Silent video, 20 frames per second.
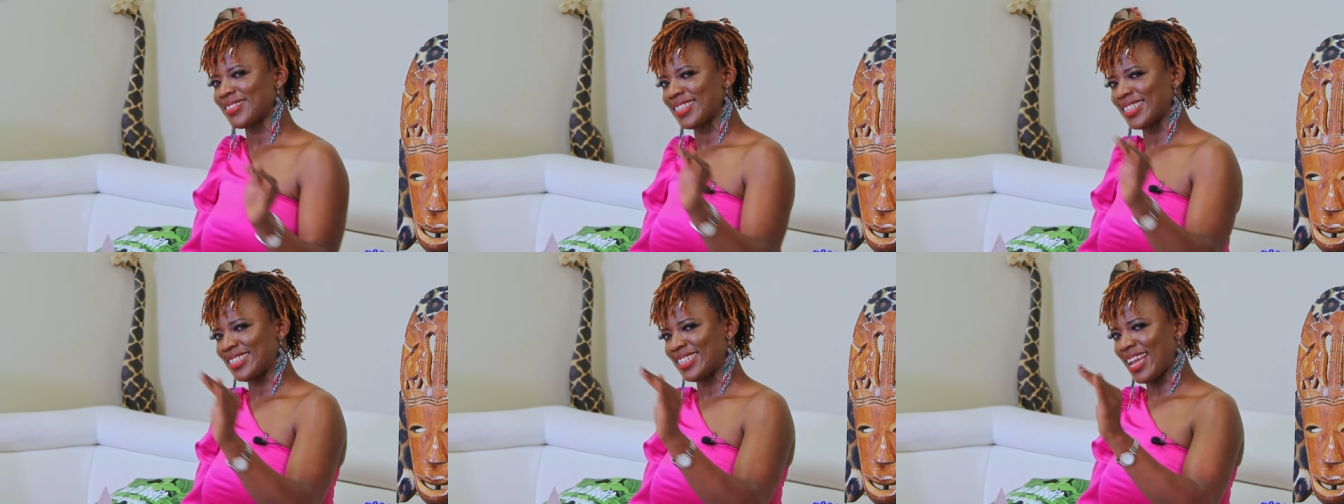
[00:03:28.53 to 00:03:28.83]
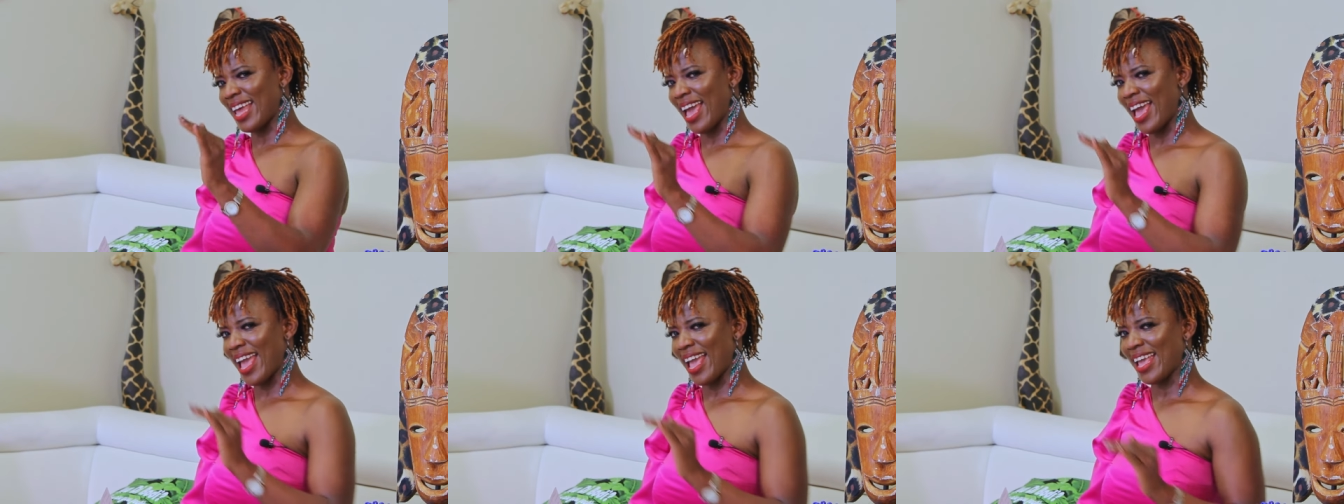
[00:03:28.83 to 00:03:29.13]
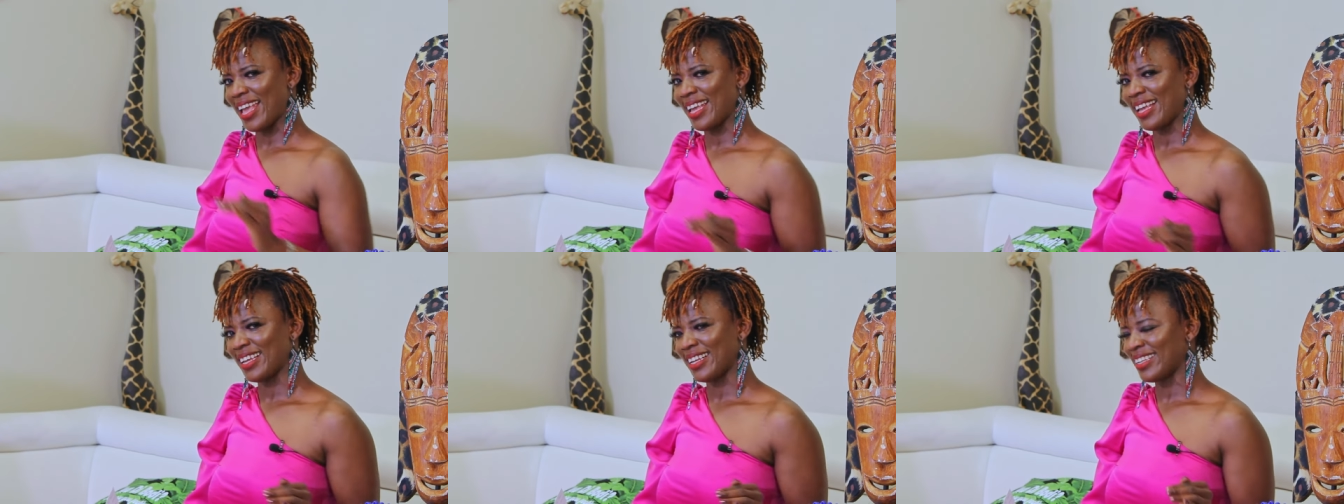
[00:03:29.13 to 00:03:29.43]

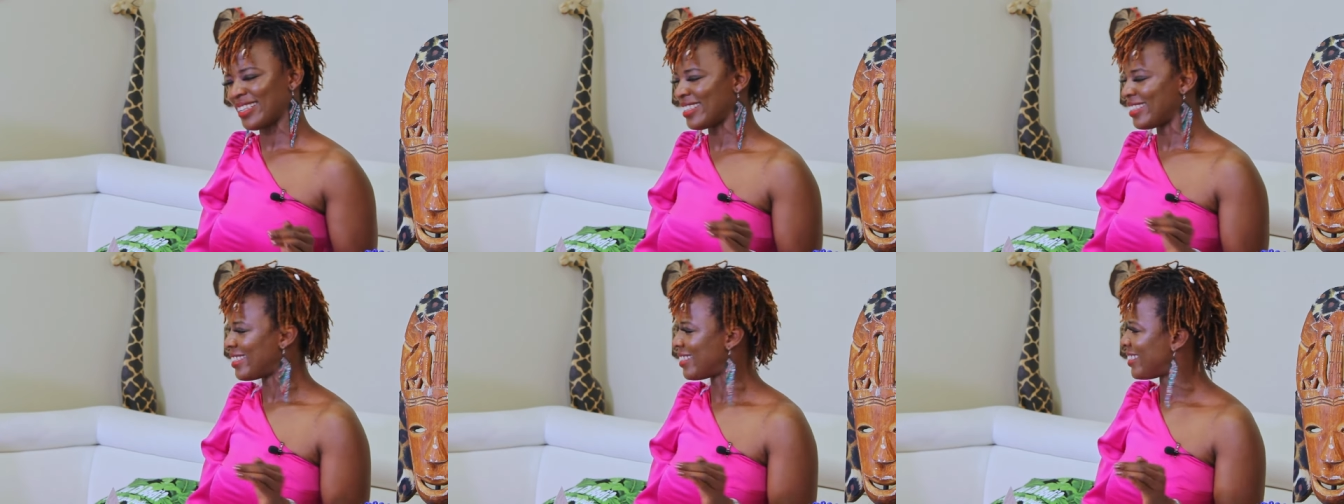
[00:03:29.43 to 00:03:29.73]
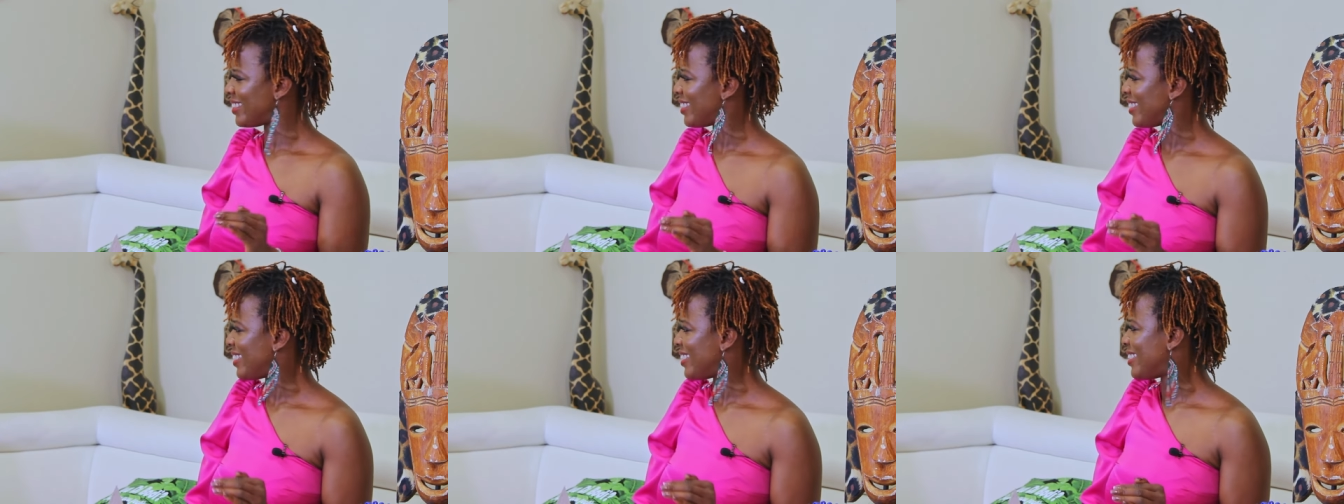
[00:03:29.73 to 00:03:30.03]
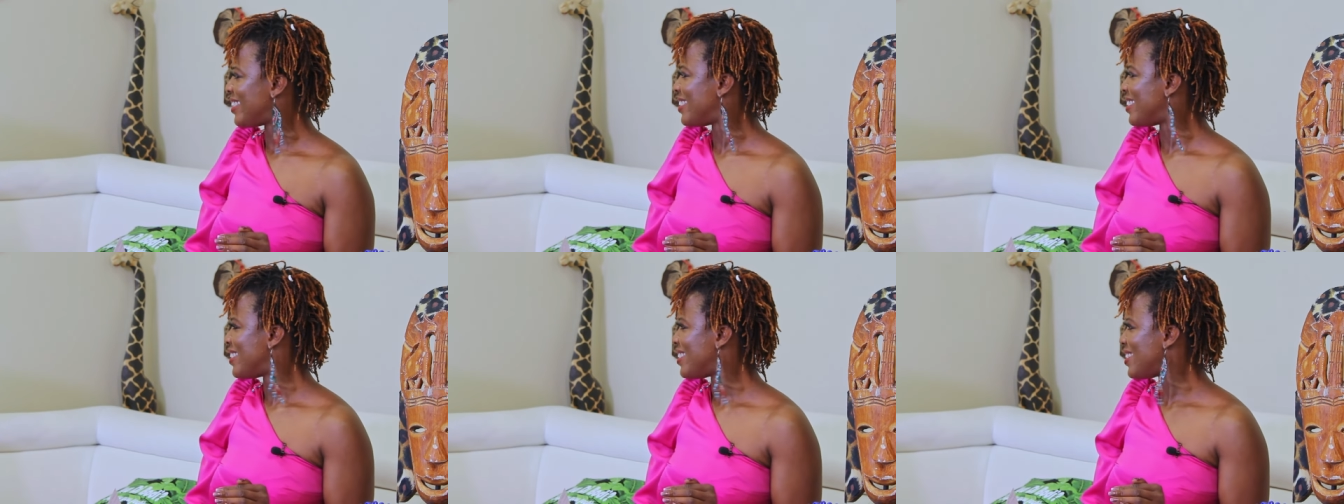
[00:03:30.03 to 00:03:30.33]
today
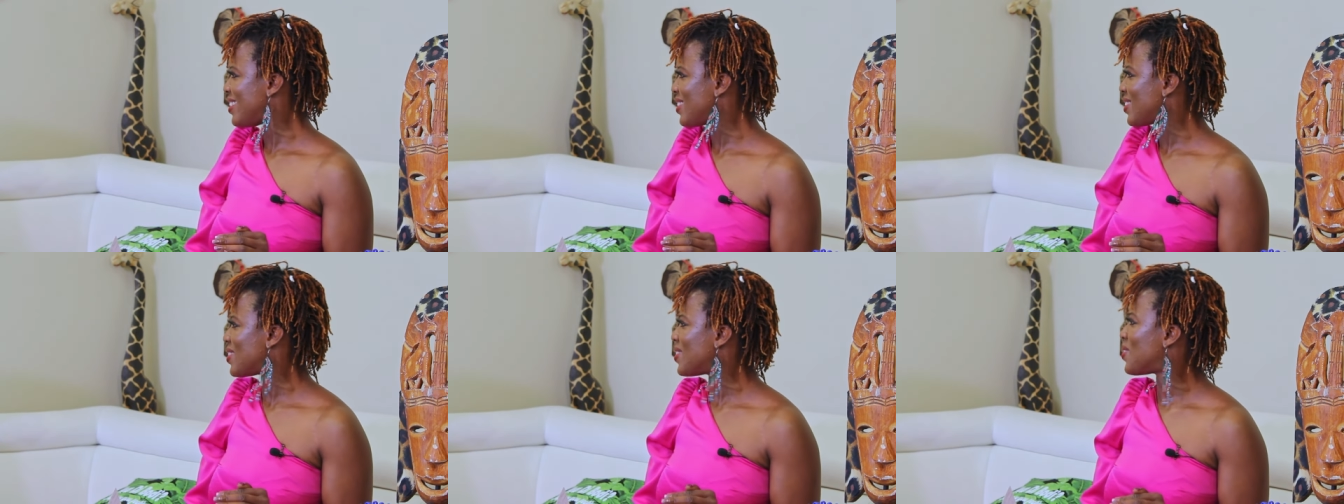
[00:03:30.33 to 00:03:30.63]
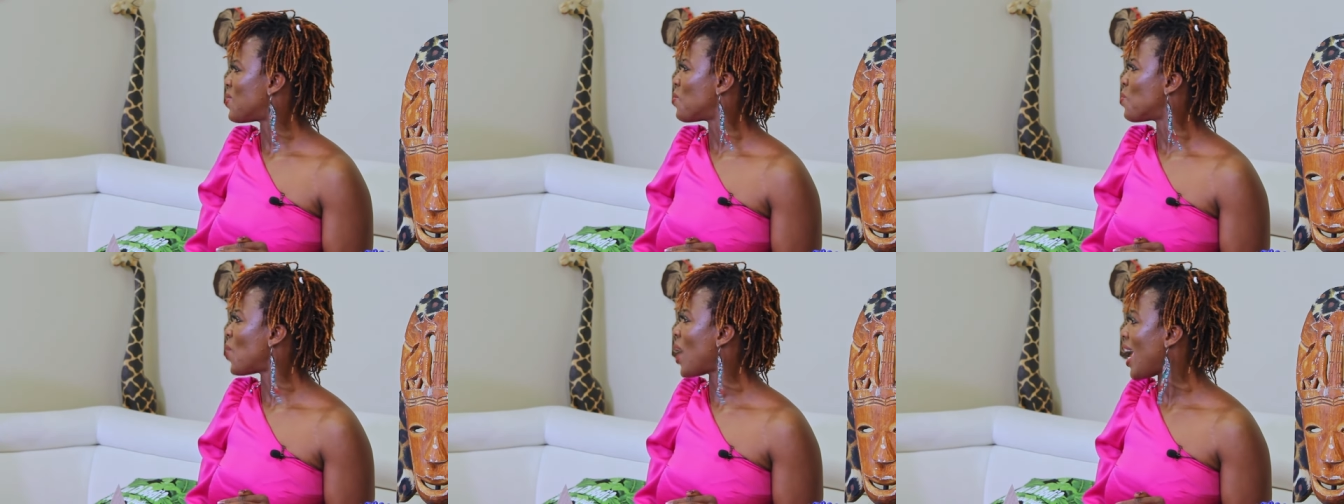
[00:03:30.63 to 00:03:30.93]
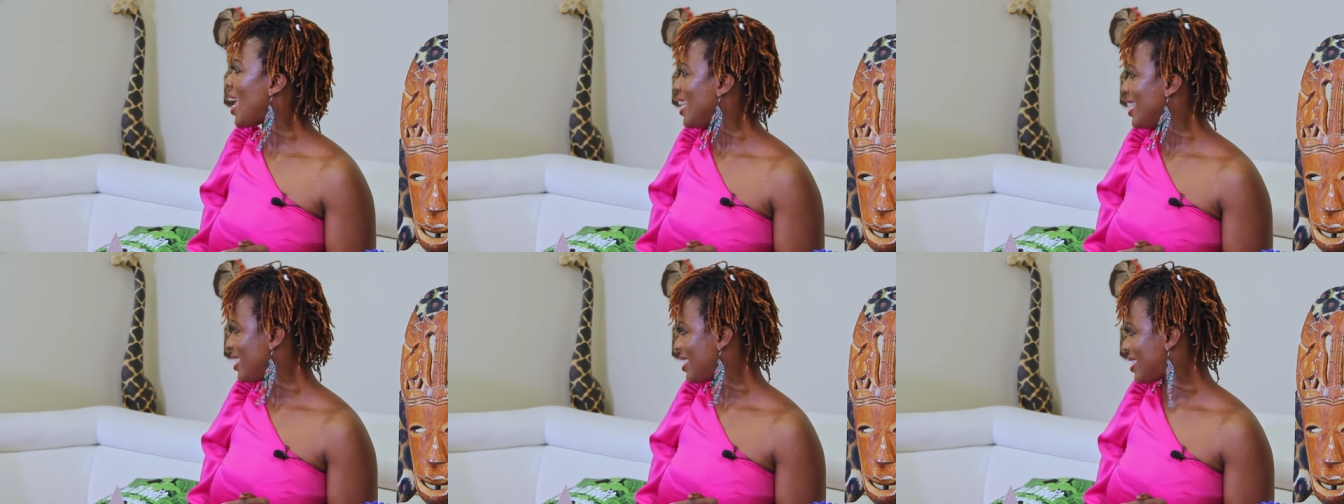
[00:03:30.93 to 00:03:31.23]
to the
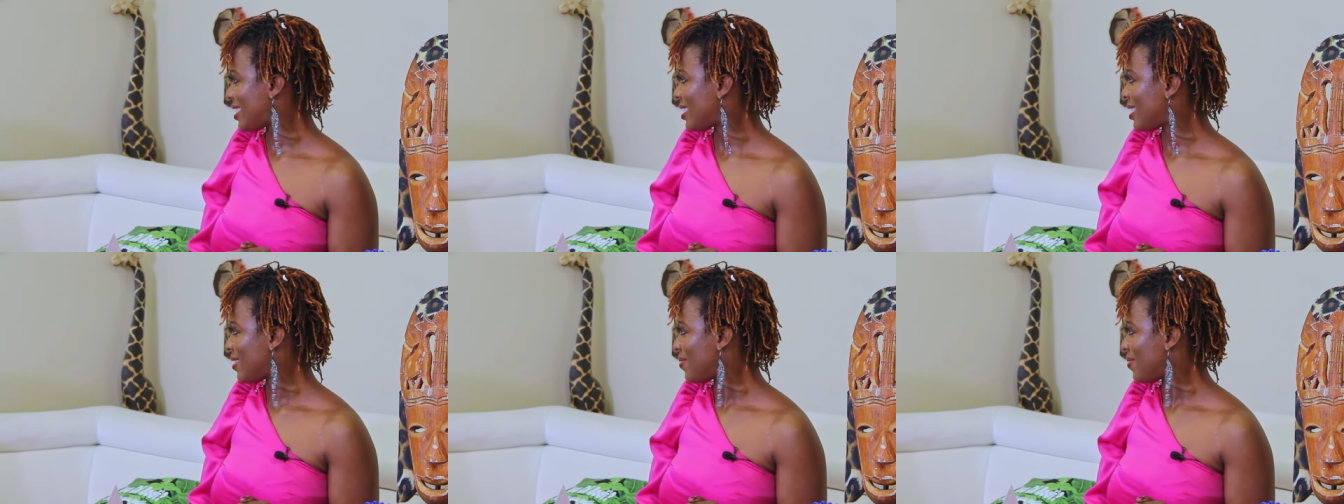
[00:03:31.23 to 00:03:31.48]
wait